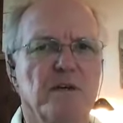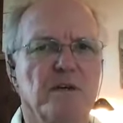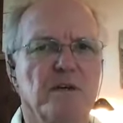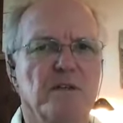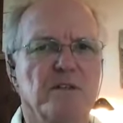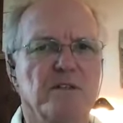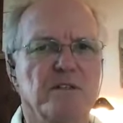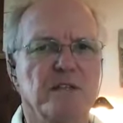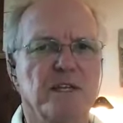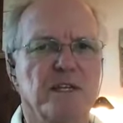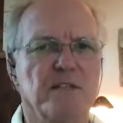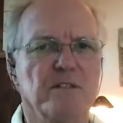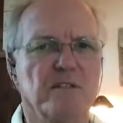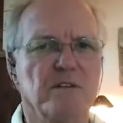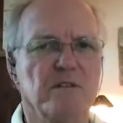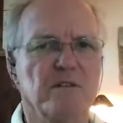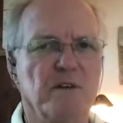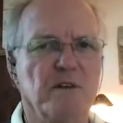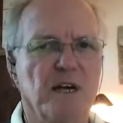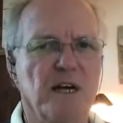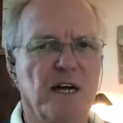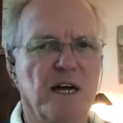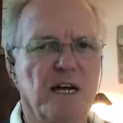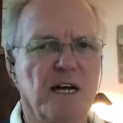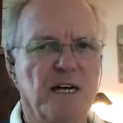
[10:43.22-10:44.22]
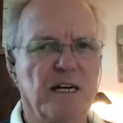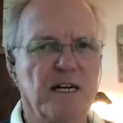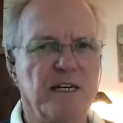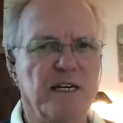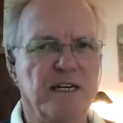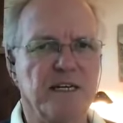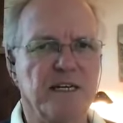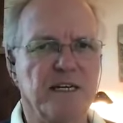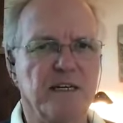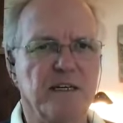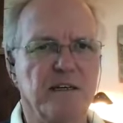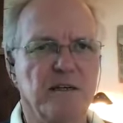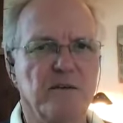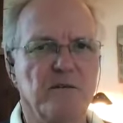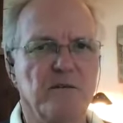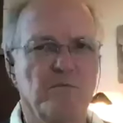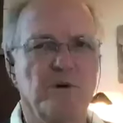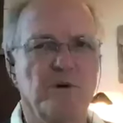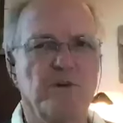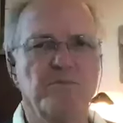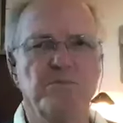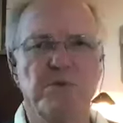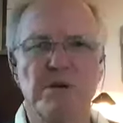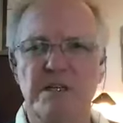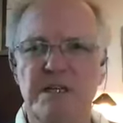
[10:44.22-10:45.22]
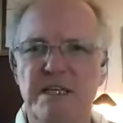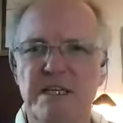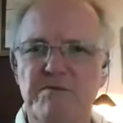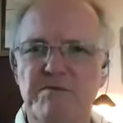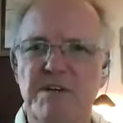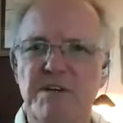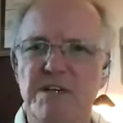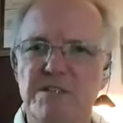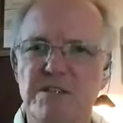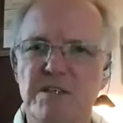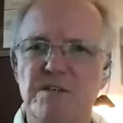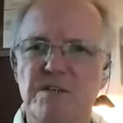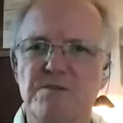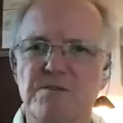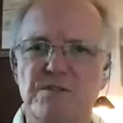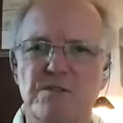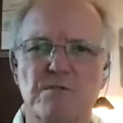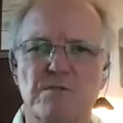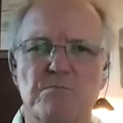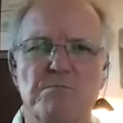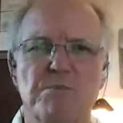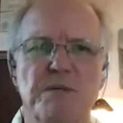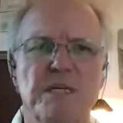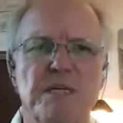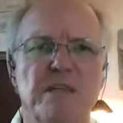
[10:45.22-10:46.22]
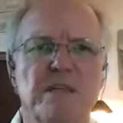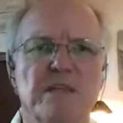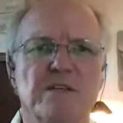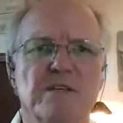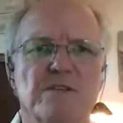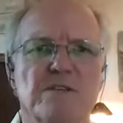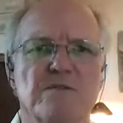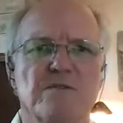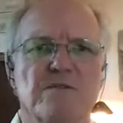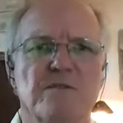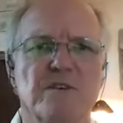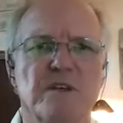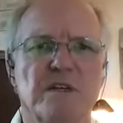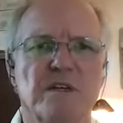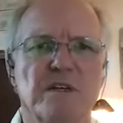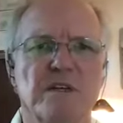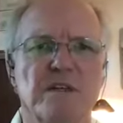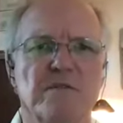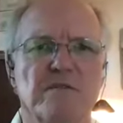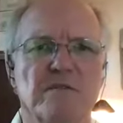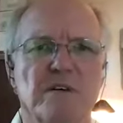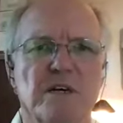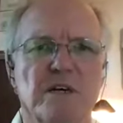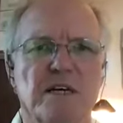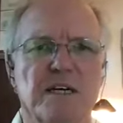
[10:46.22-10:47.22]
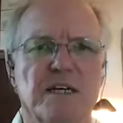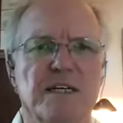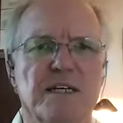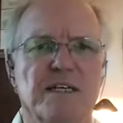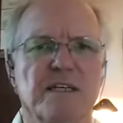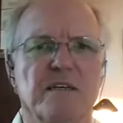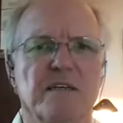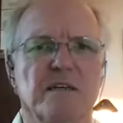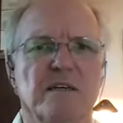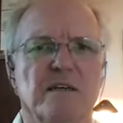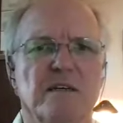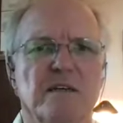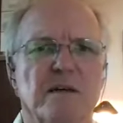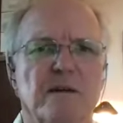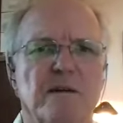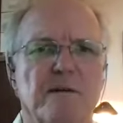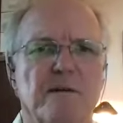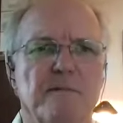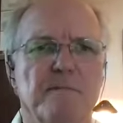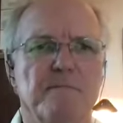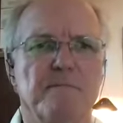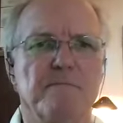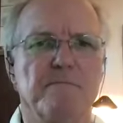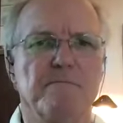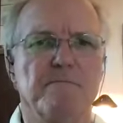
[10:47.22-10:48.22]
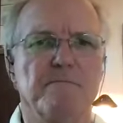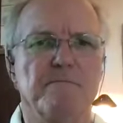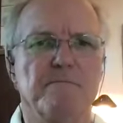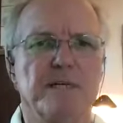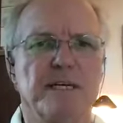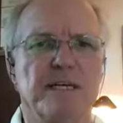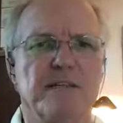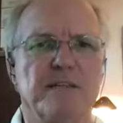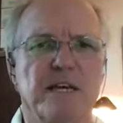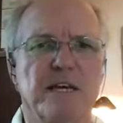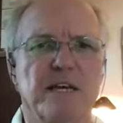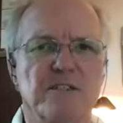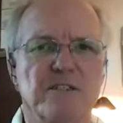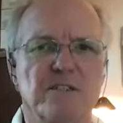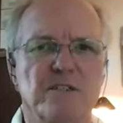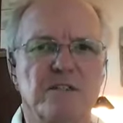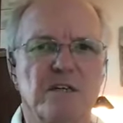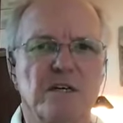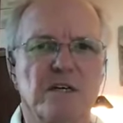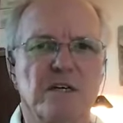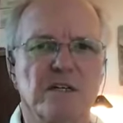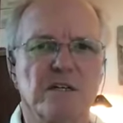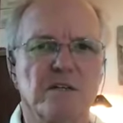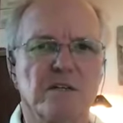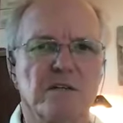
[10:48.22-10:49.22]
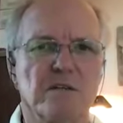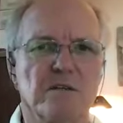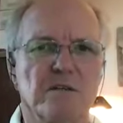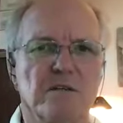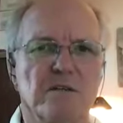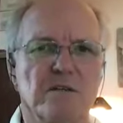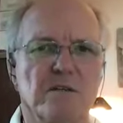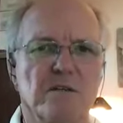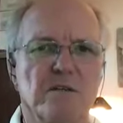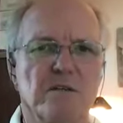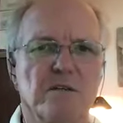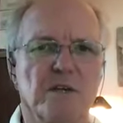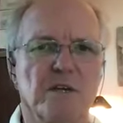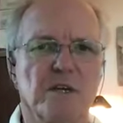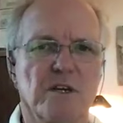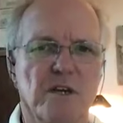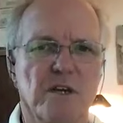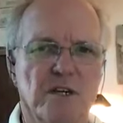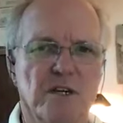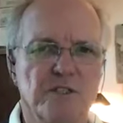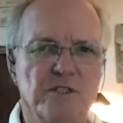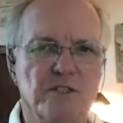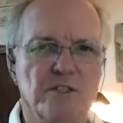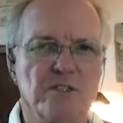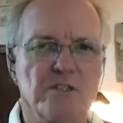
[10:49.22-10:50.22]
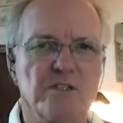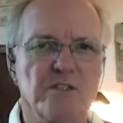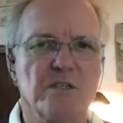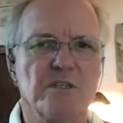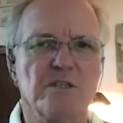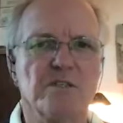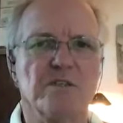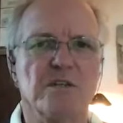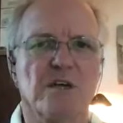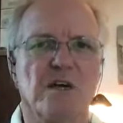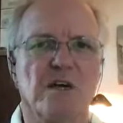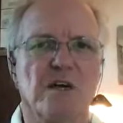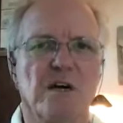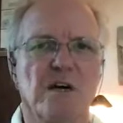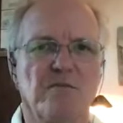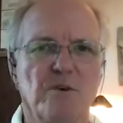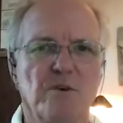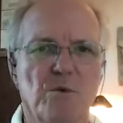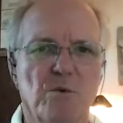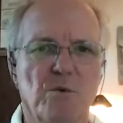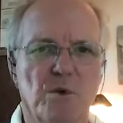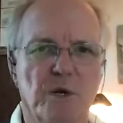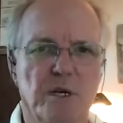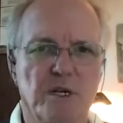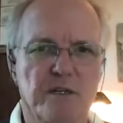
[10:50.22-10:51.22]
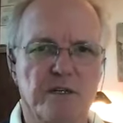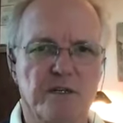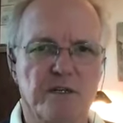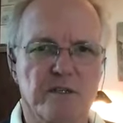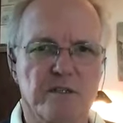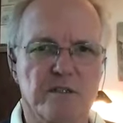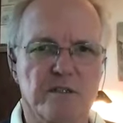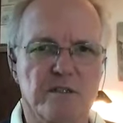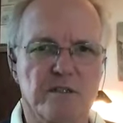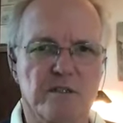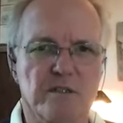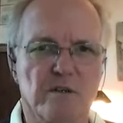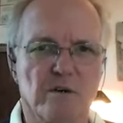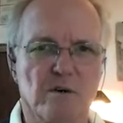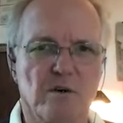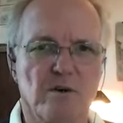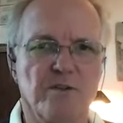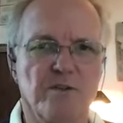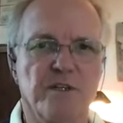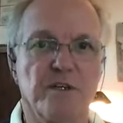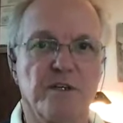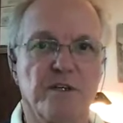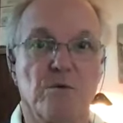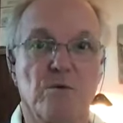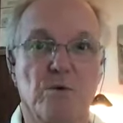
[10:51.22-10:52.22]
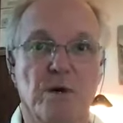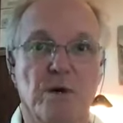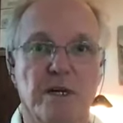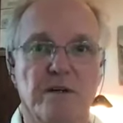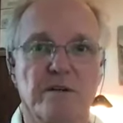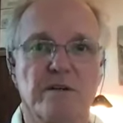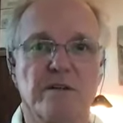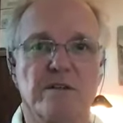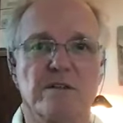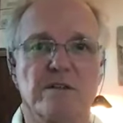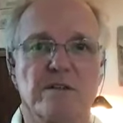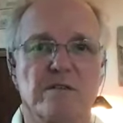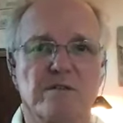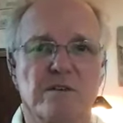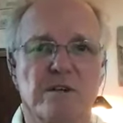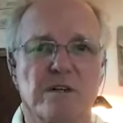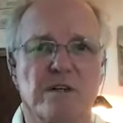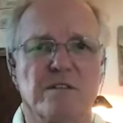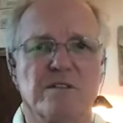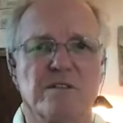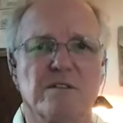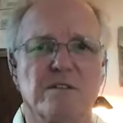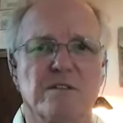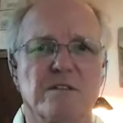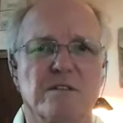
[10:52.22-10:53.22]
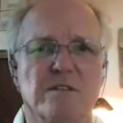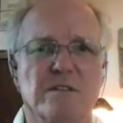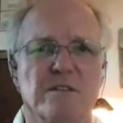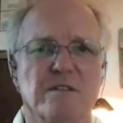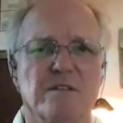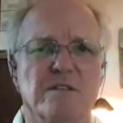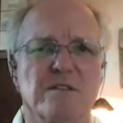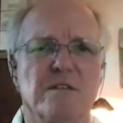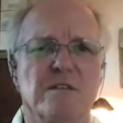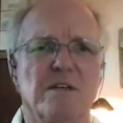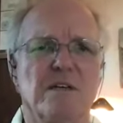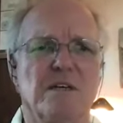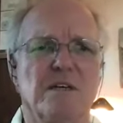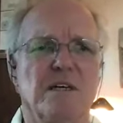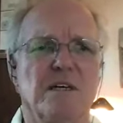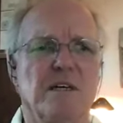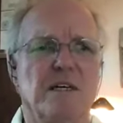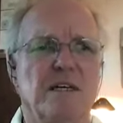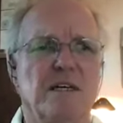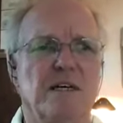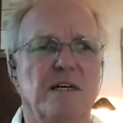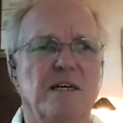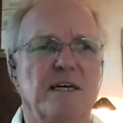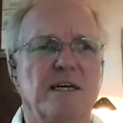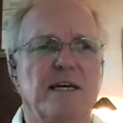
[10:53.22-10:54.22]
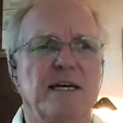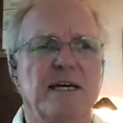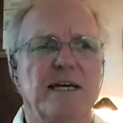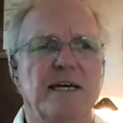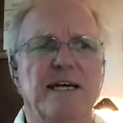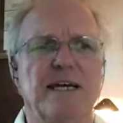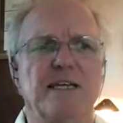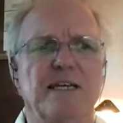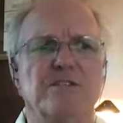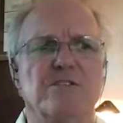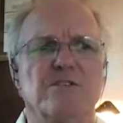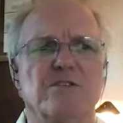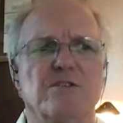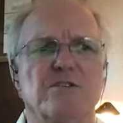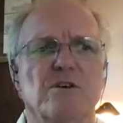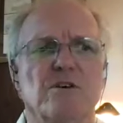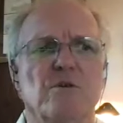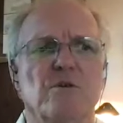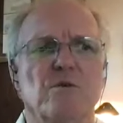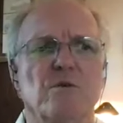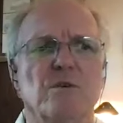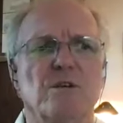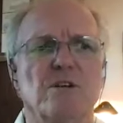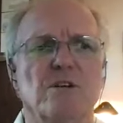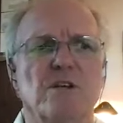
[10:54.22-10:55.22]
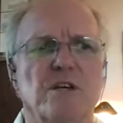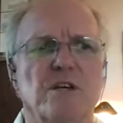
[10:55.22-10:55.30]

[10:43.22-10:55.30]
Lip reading: sense of I. We've believed ourselves to be this feeling of I. And that's not the consciousness of awareness or the awareness of consciousness. And so,